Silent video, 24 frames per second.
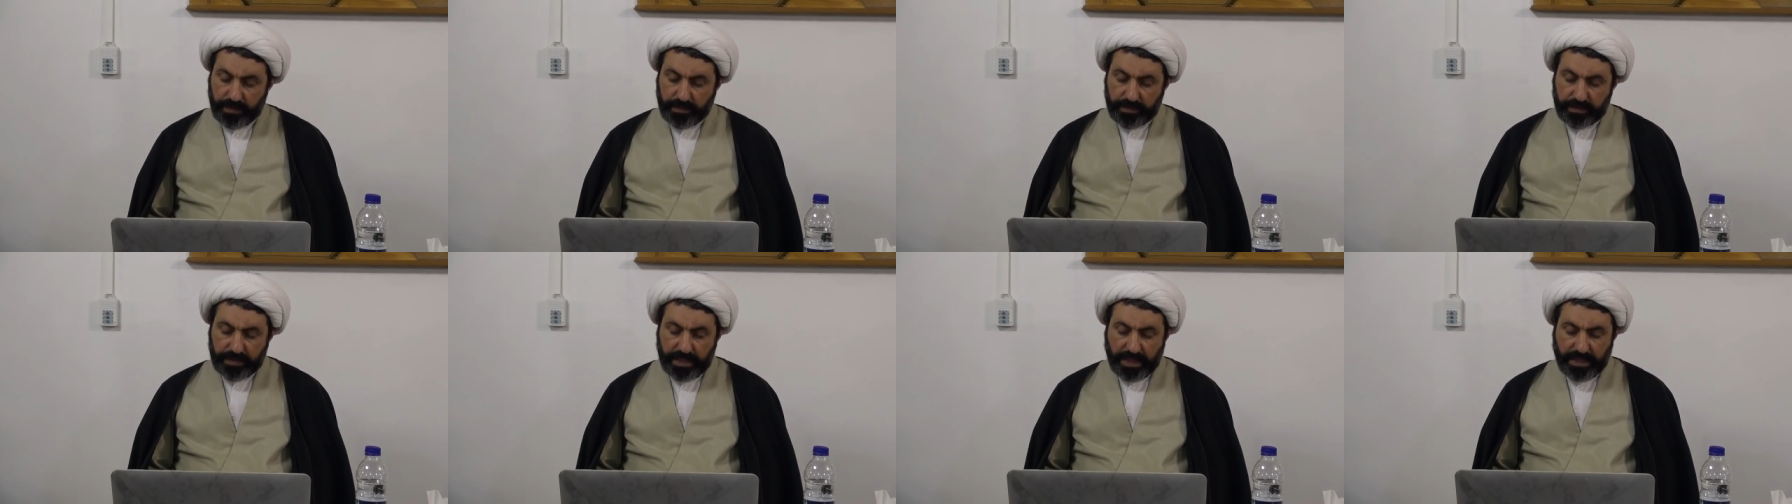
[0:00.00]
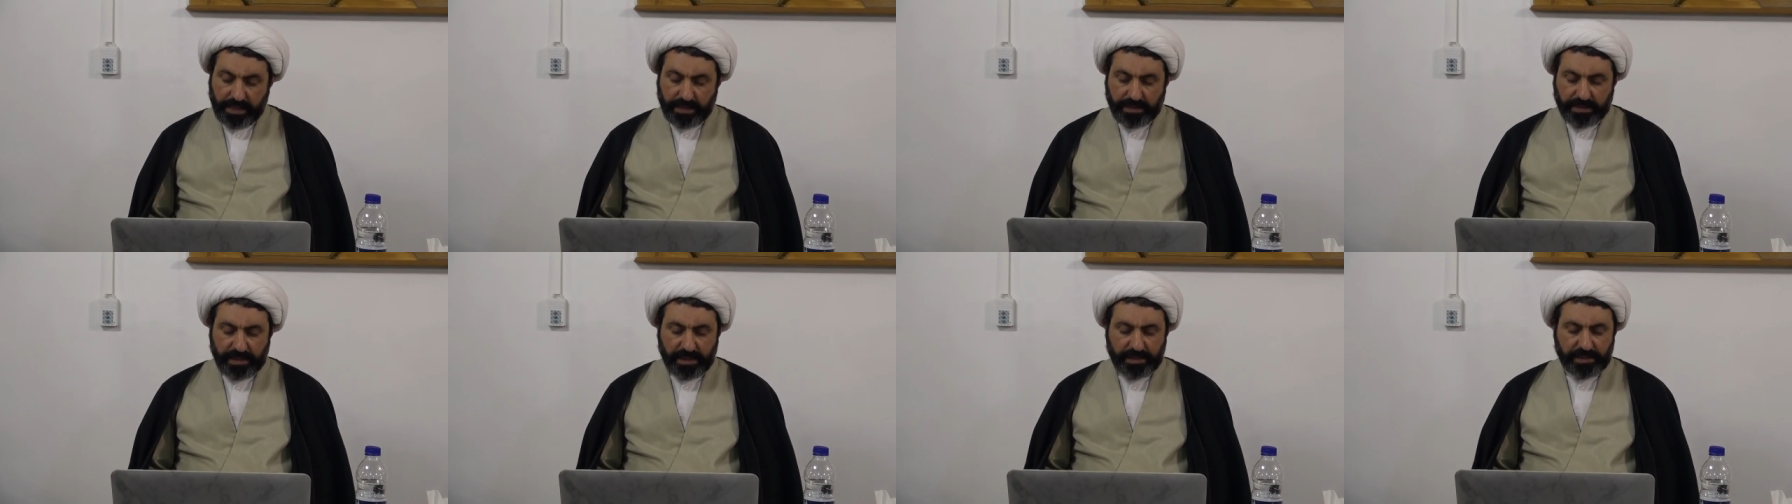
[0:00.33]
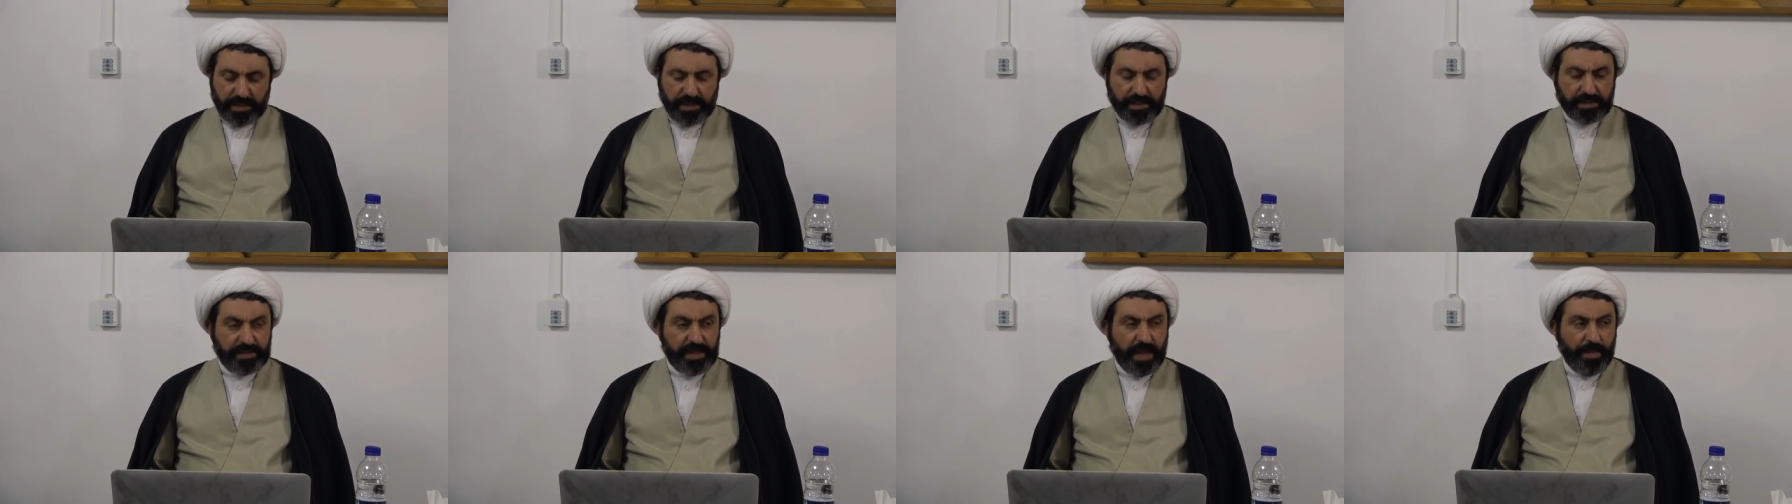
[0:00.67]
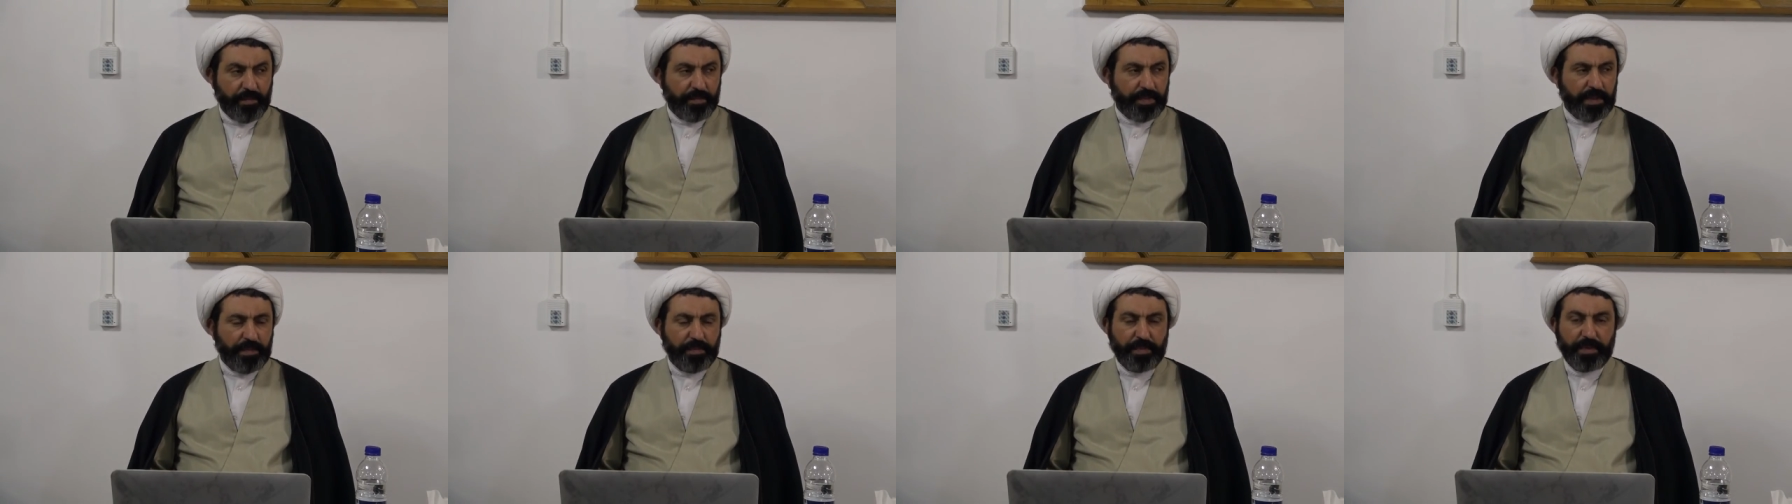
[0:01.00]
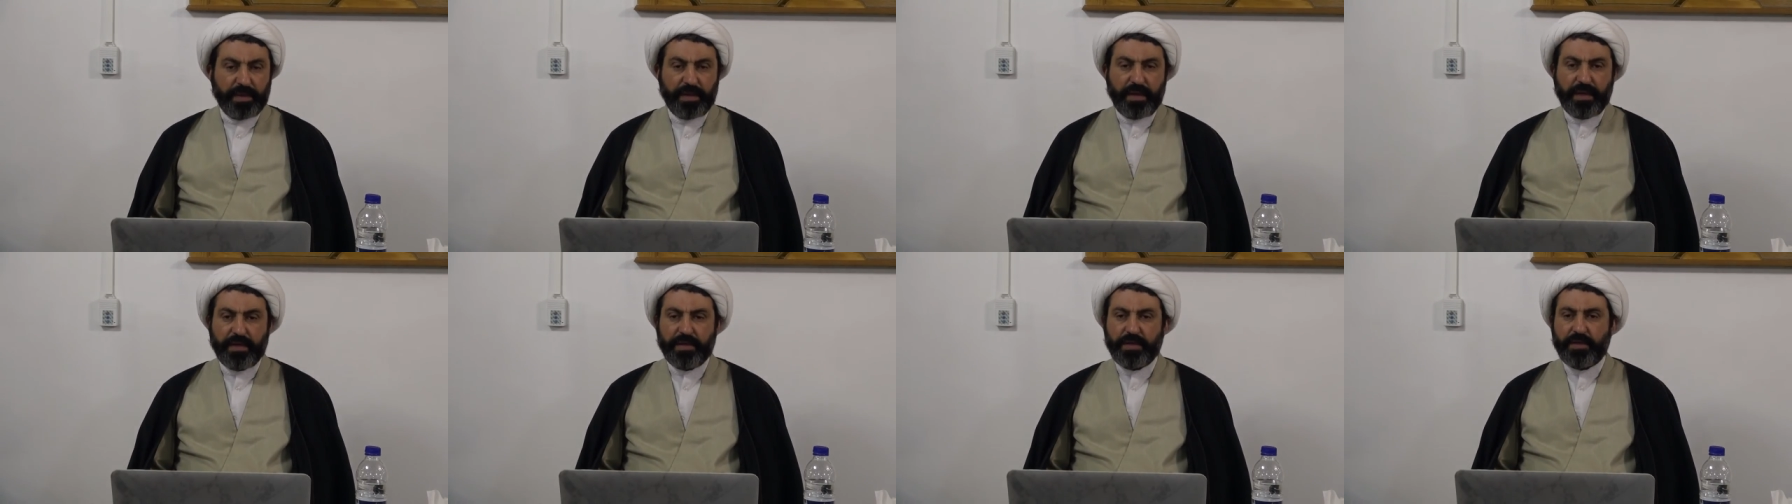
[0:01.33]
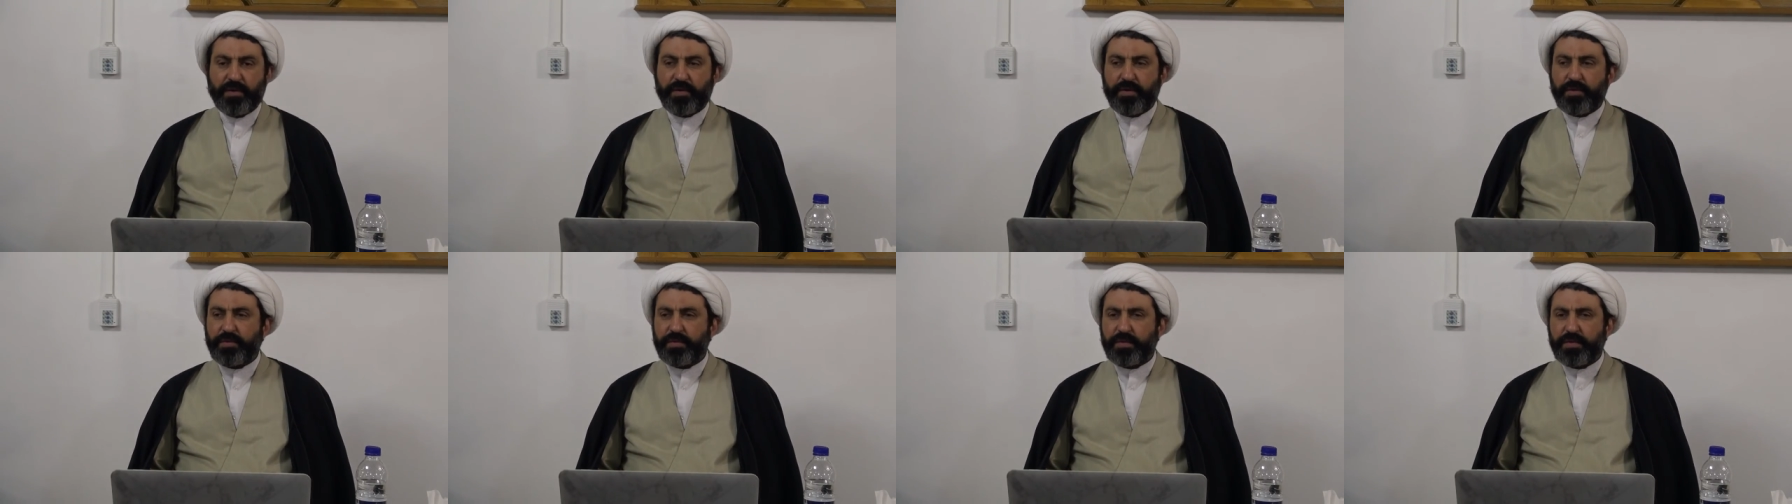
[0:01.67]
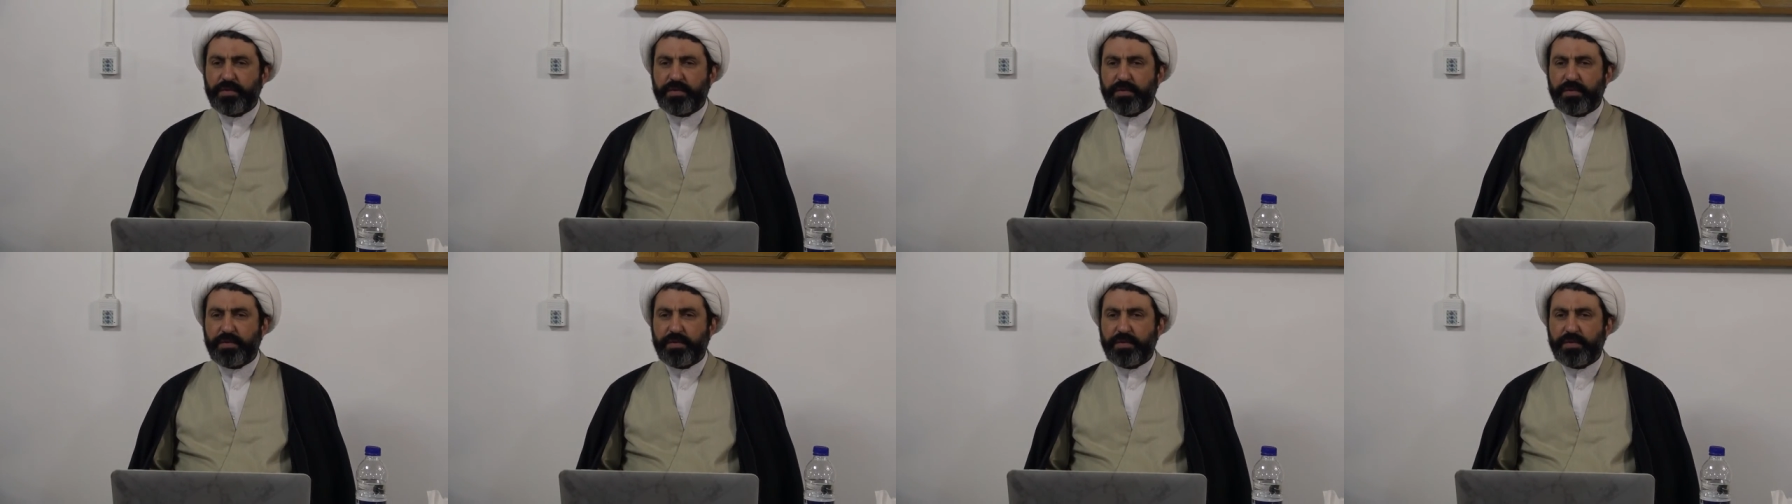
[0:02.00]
Then he says, some people, you know,